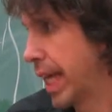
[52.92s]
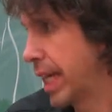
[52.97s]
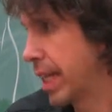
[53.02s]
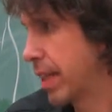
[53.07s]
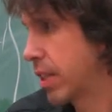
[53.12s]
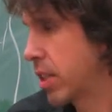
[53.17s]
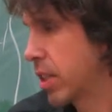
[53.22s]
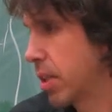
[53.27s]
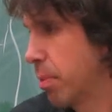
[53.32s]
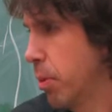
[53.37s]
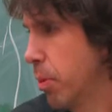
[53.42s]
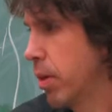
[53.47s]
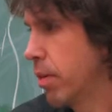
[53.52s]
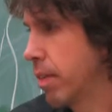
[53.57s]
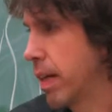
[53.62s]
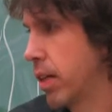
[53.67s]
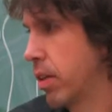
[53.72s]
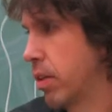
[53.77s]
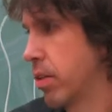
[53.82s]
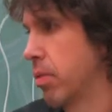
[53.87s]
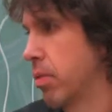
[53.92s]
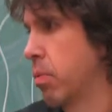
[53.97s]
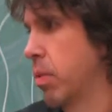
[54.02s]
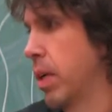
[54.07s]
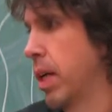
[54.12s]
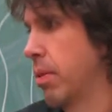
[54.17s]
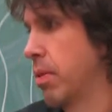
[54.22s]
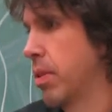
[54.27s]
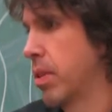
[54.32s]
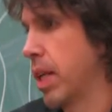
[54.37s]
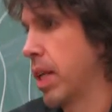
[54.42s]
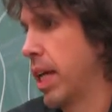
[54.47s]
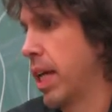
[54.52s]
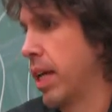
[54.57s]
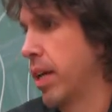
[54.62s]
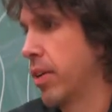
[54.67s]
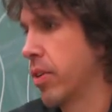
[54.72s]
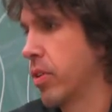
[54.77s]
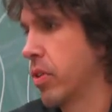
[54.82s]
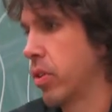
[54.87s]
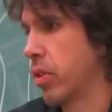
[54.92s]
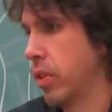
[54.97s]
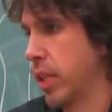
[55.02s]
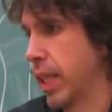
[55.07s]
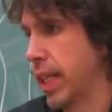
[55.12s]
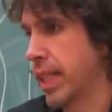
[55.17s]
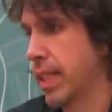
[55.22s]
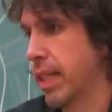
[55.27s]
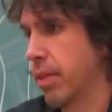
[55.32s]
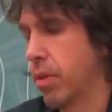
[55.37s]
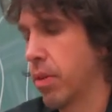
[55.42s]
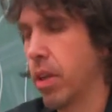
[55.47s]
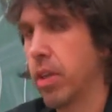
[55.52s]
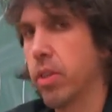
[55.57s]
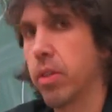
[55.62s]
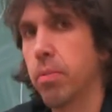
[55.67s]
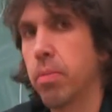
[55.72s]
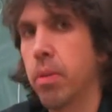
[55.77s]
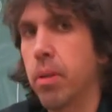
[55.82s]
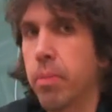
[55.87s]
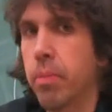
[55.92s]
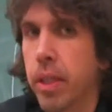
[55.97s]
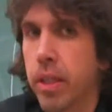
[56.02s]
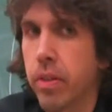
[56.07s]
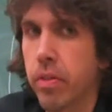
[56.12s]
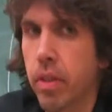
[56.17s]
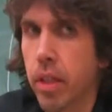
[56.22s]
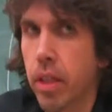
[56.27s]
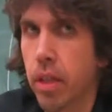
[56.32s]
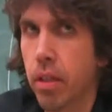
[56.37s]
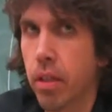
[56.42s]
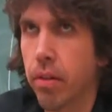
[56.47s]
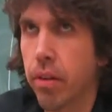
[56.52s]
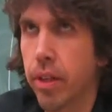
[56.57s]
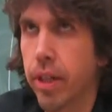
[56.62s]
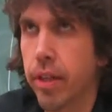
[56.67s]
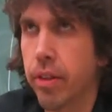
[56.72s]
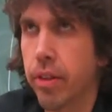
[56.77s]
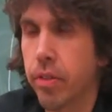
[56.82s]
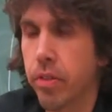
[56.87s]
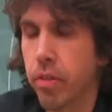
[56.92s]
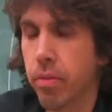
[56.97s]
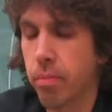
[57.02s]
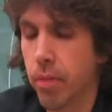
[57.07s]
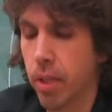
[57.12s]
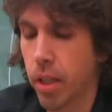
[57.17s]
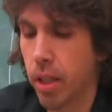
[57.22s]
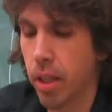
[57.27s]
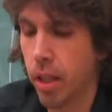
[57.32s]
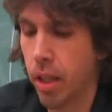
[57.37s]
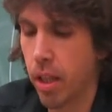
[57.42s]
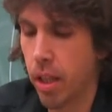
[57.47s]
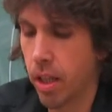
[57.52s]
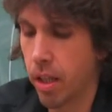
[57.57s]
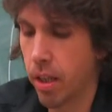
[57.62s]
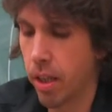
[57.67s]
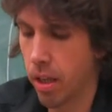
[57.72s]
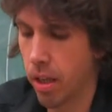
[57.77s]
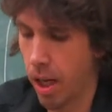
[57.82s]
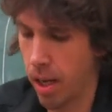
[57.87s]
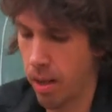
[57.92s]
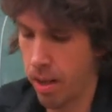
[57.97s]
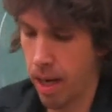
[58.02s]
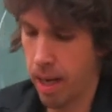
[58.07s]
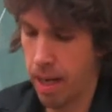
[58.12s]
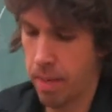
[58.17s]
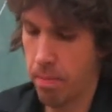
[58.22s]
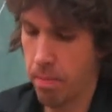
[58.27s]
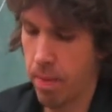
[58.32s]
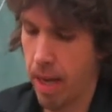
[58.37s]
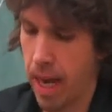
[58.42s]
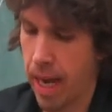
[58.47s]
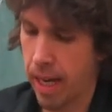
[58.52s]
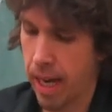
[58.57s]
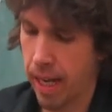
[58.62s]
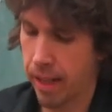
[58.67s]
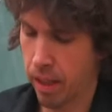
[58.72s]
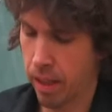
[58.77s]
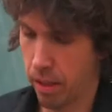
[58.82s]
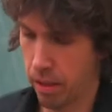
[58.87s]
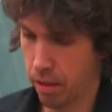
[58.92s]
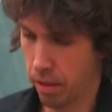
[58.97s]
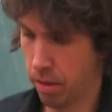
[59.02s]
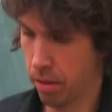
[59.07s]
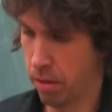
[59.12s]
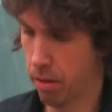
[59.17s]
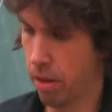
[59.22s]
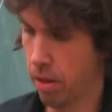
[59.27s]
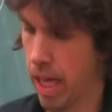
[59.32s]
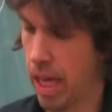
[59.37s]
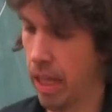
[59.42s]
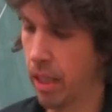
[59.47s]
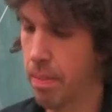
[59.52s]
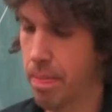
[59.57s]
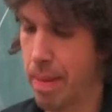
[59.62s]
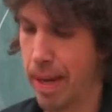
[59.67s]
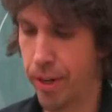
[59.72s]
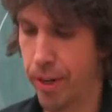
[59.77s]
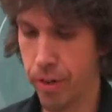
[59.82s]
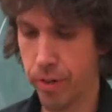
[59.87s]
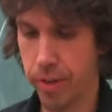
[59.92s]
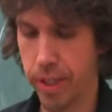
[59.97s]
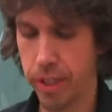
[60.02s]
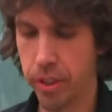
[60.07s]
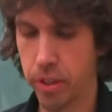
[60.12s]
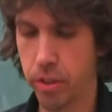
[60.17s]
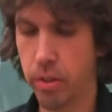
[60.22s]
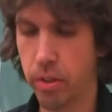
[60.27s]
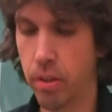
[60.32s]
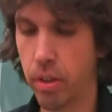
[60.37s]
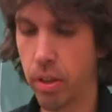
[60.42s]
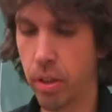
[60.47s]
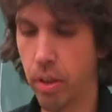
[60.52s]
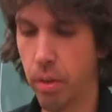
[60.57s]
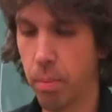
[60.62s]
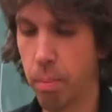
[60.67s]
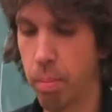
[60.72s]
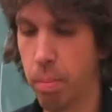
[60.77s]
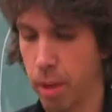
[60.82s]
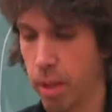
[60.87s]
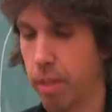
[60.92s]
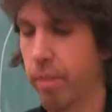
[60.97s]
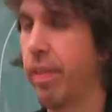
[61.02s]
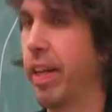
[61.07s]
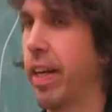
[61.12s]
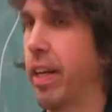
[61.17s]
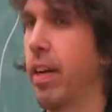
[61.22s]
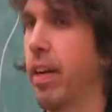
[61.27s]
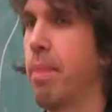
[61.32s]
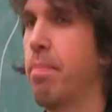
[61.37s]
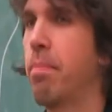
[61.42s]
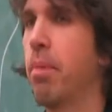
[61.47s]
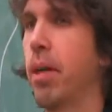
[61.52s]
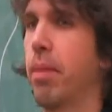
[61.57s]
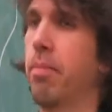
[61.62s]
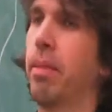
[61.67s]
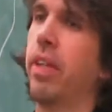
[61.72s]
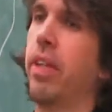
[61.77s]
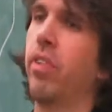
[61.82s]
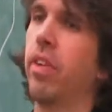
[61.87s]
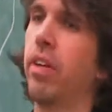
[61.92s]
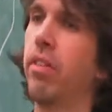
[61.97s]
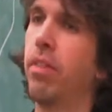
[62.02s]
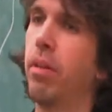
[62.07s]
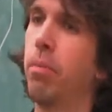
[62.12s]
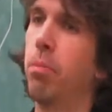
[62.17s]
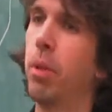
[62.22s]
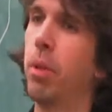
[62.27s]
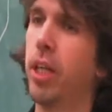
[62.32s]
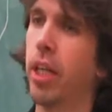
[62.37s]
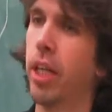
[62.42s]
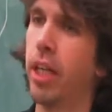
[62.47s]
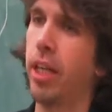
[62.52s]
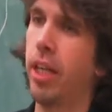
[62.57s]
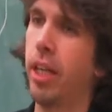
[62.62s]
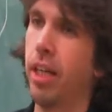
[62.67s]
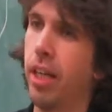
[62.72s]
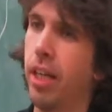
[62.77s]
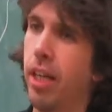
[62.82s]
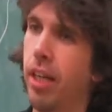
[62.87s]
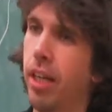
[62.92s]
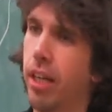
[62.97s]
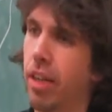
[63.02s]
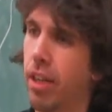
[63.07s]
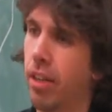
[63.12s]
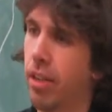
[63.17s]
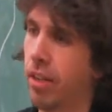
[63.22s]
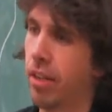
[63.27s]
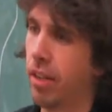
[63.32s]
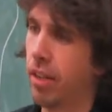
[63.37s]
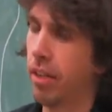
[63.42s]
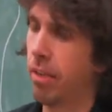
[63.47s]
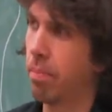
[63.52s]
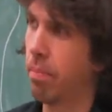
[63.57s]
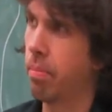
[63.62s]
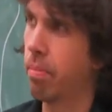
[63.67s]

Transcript: somewhere around when I was eight years old, I guess that would also put me in second grade or something. Mm. There, I, I at, at the elementary school book fair, I bought myself a book called the